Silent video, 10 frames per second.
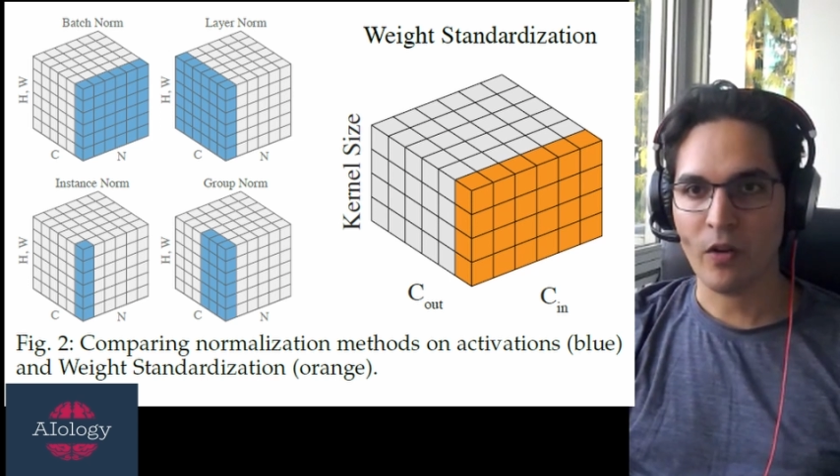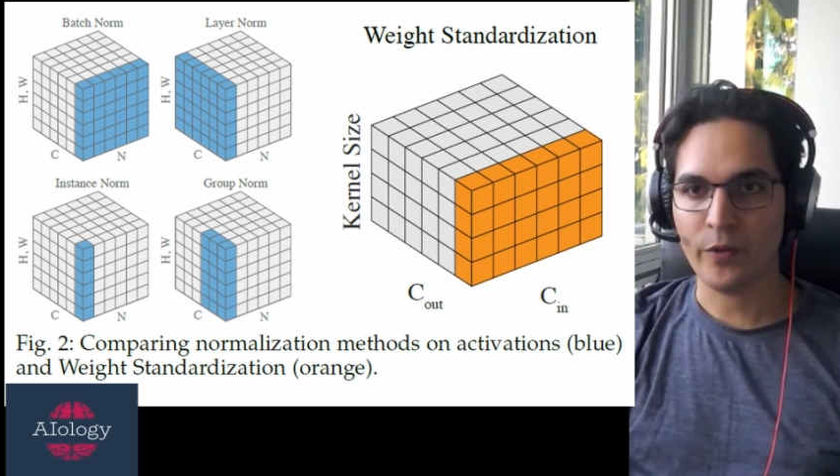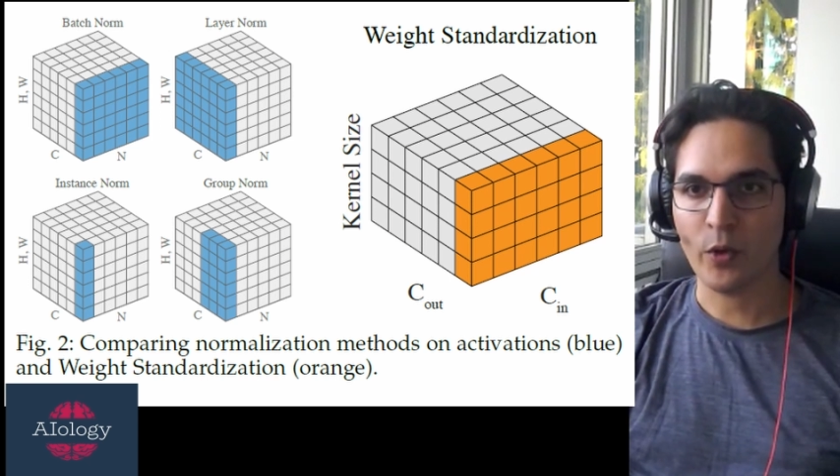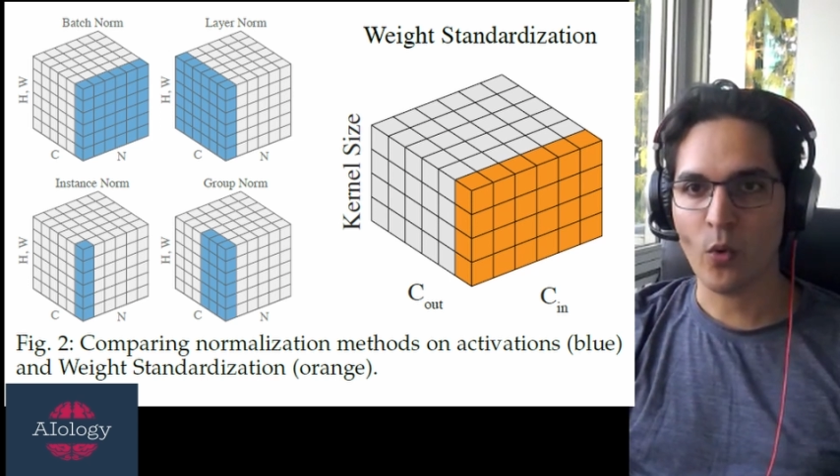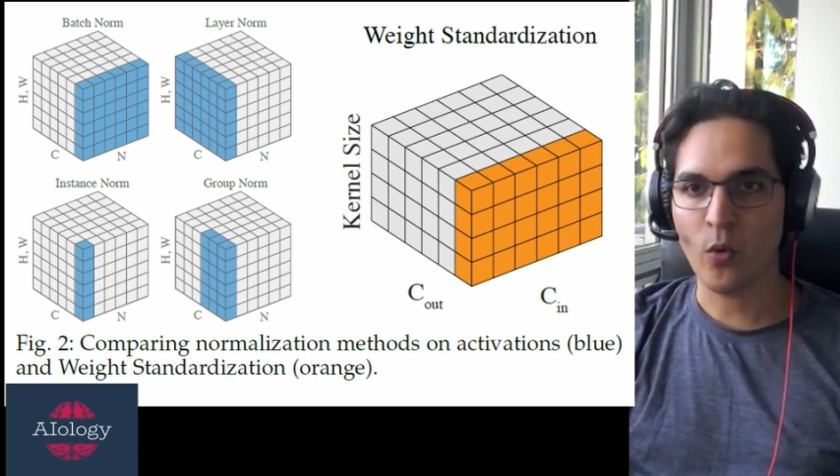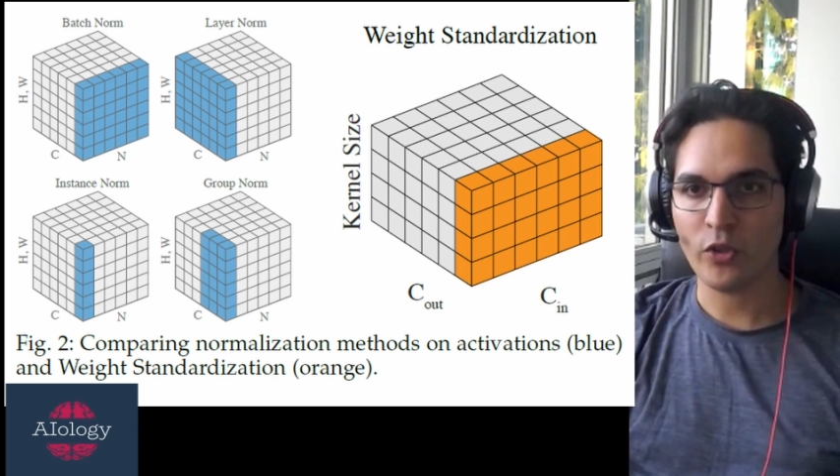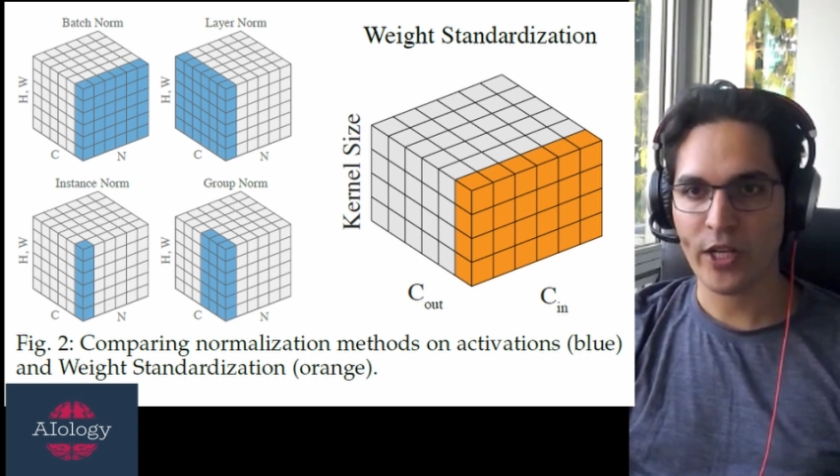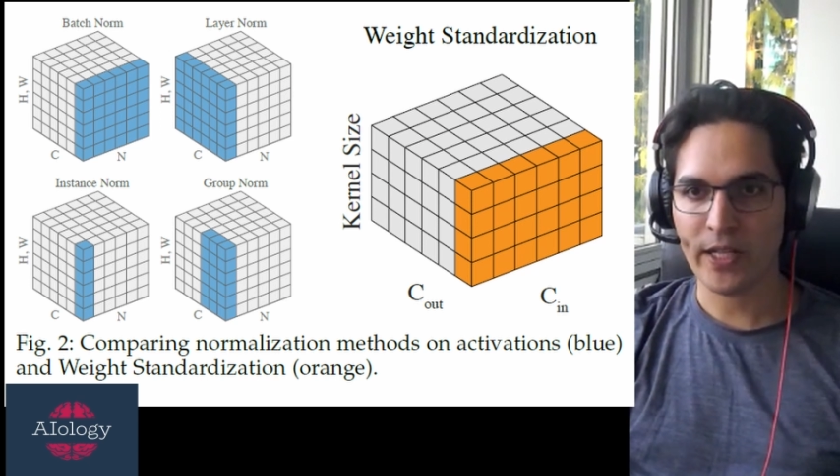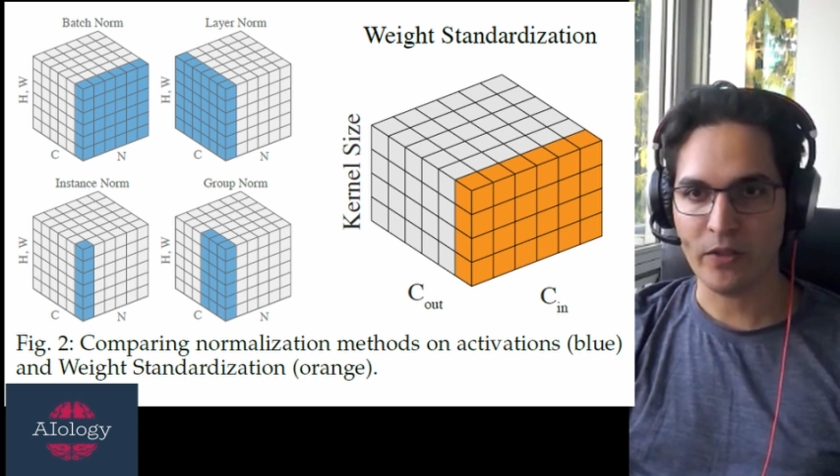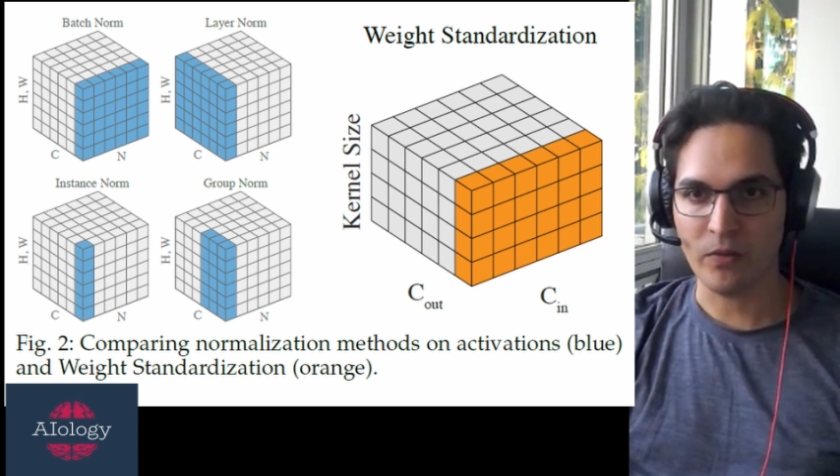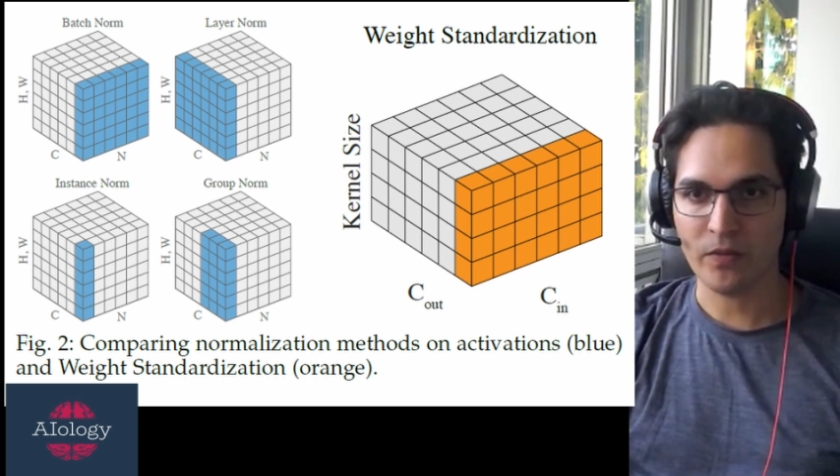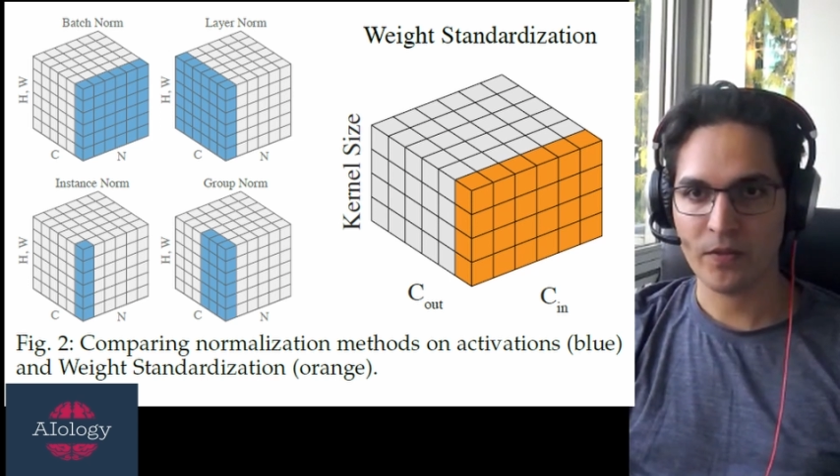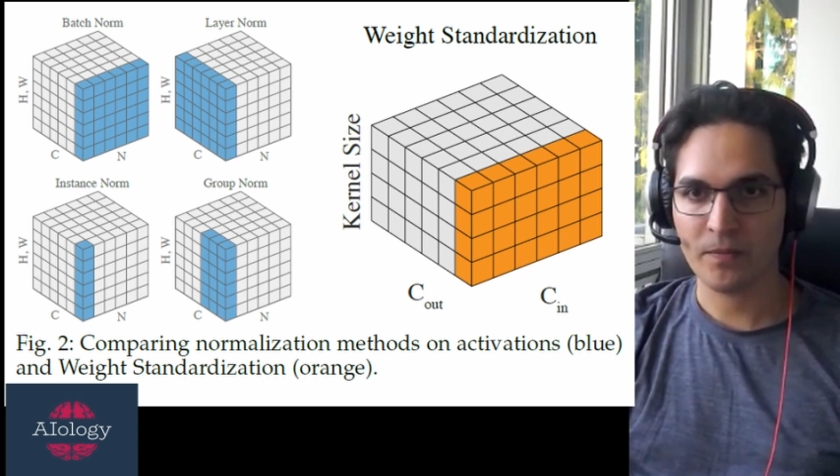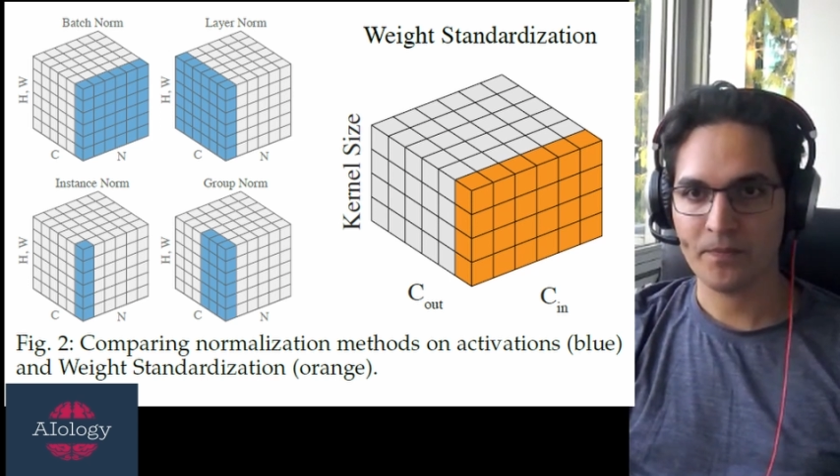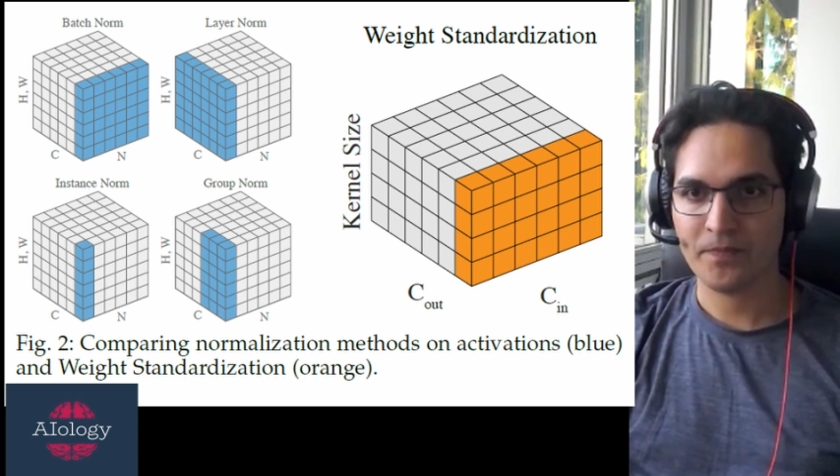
on the whole channels.